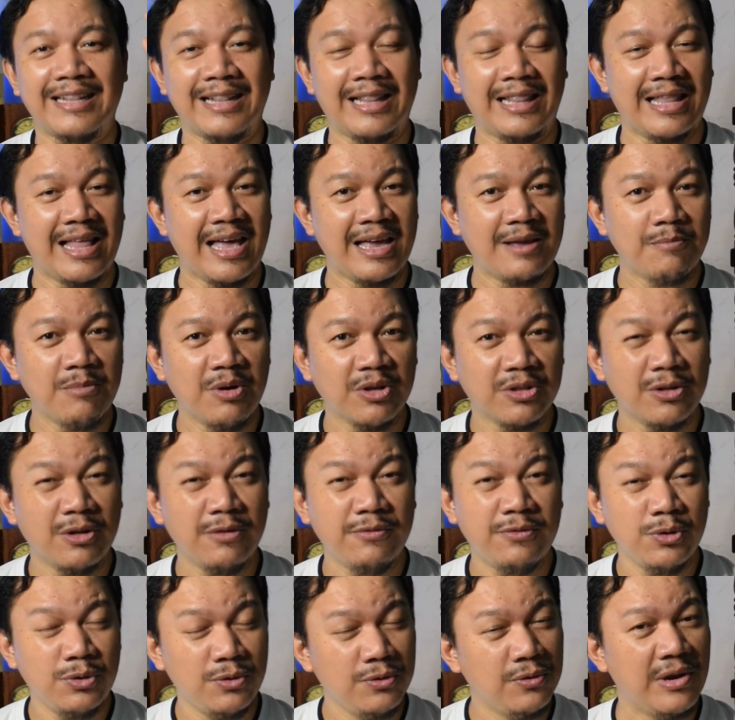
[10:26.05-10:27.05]
Like button if
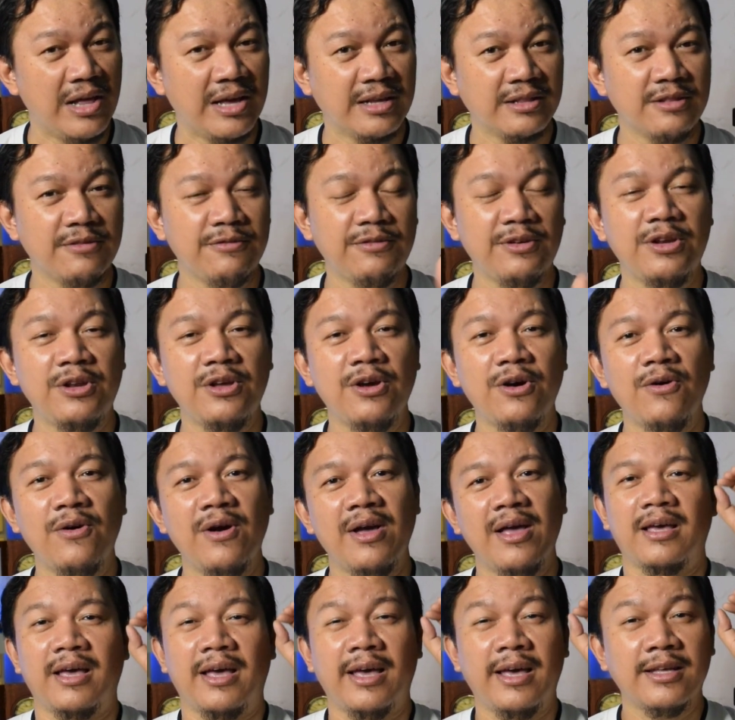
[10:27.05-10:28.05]
you do like the video,
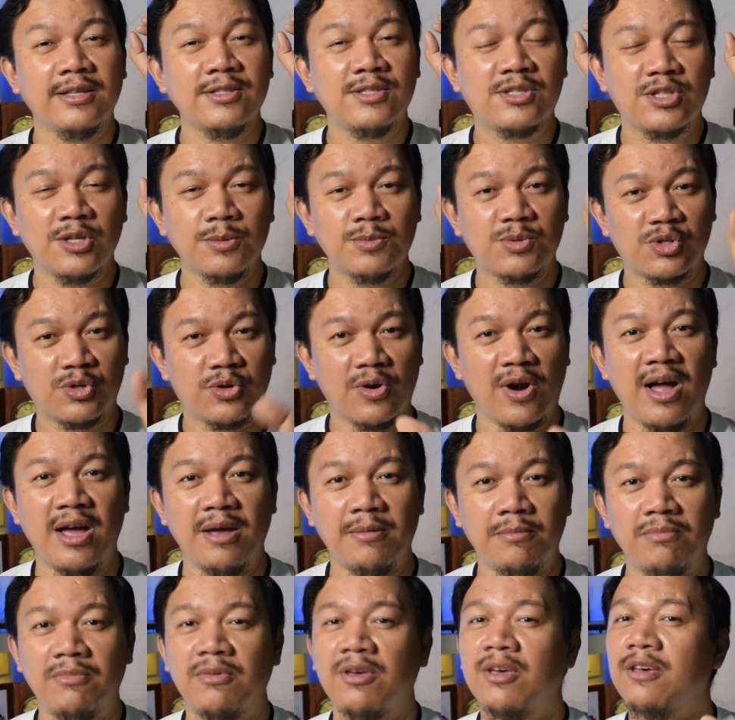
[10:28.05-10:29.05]
and subscribe
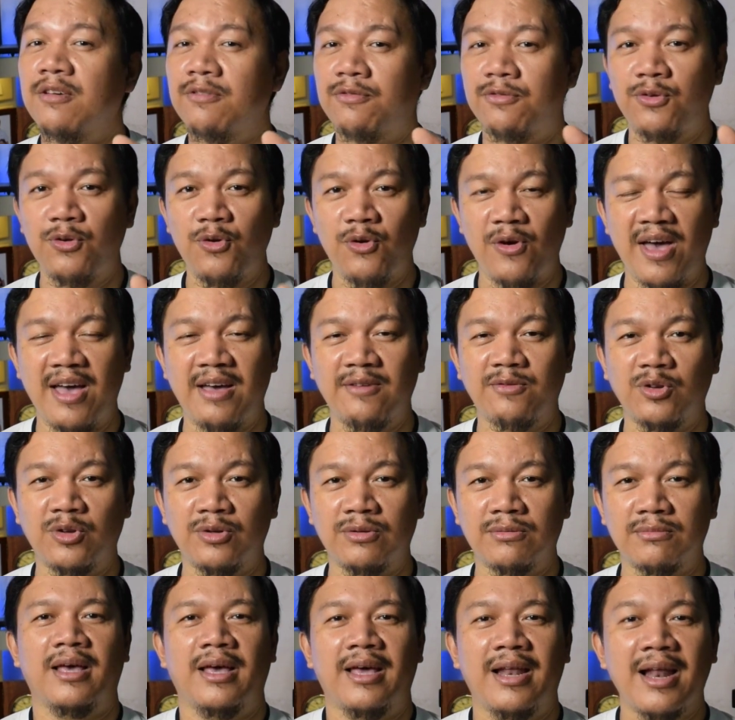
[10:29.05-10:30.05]
if you haven't.
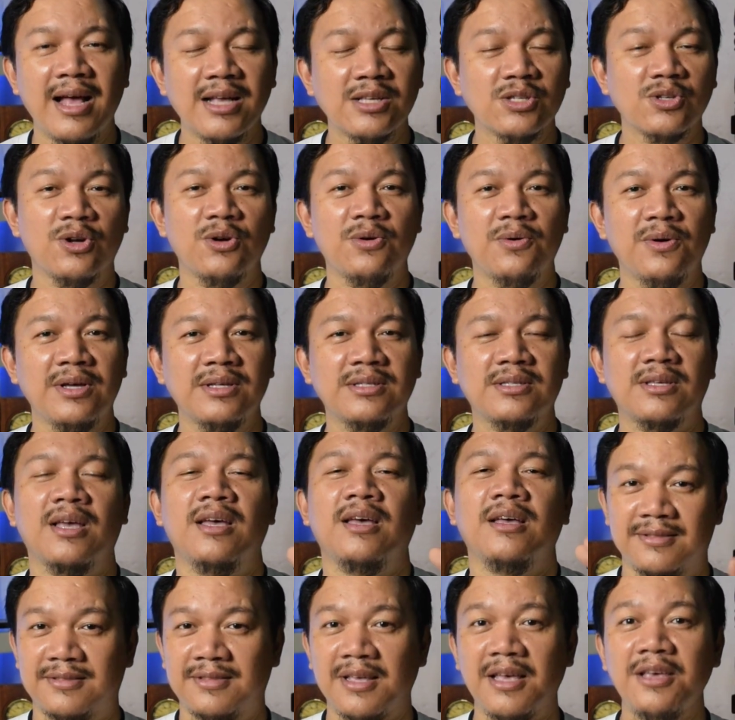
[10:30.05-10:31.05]
And as always,
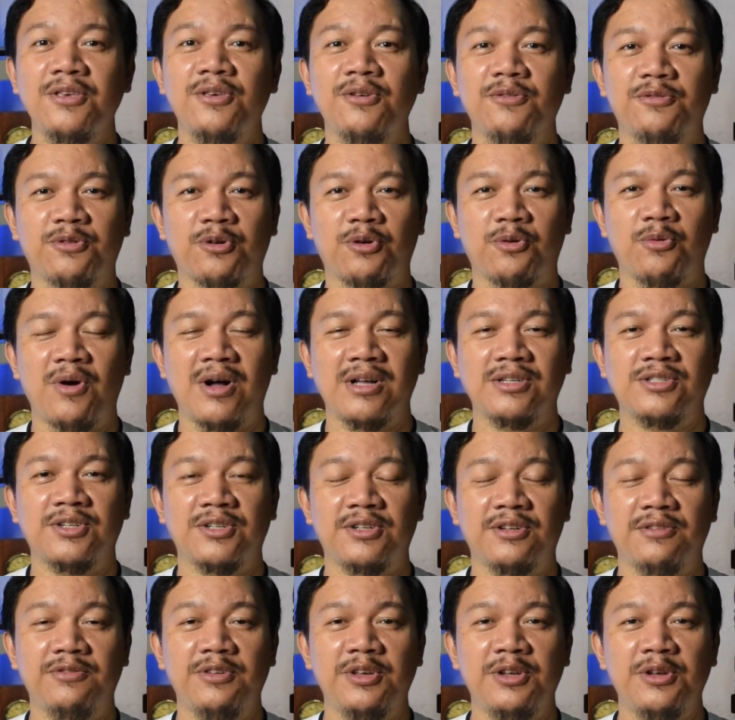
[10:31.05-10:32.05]
thank you for watching
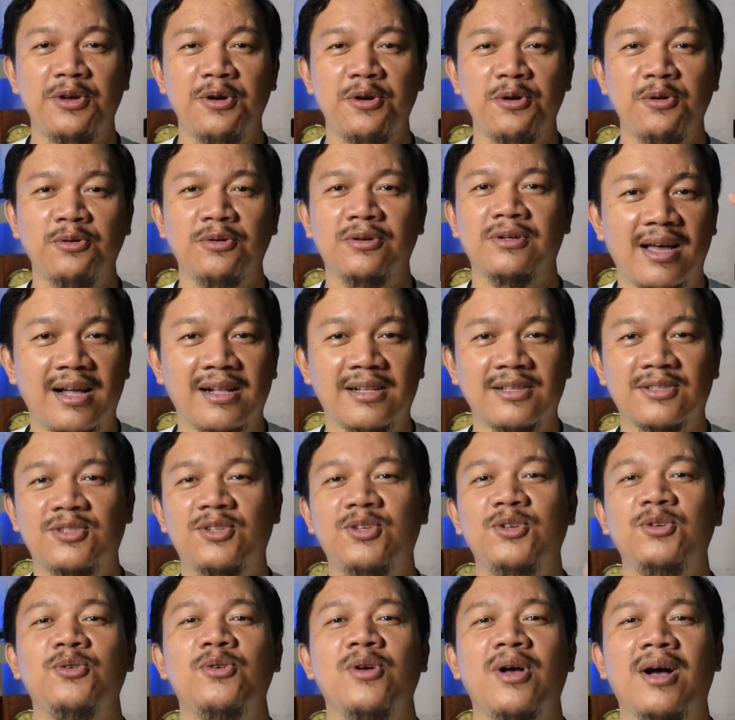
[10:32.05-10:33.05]
the video. I'll
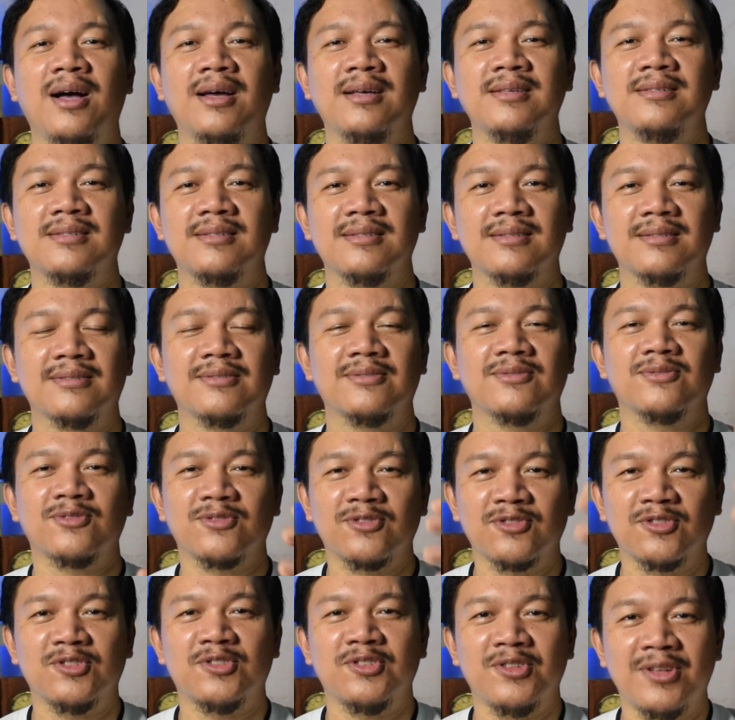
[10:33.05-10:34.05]
see you guys
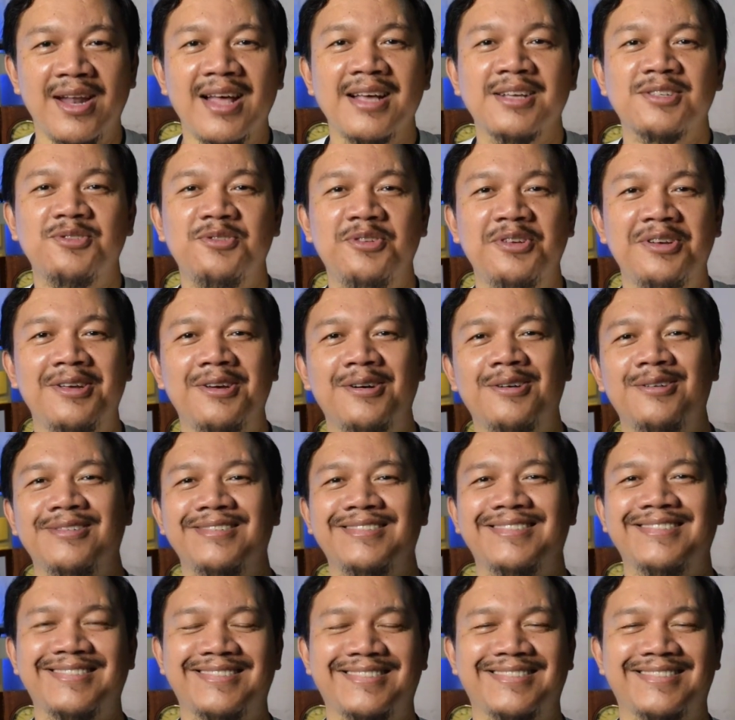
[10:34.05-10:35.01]
in the next video.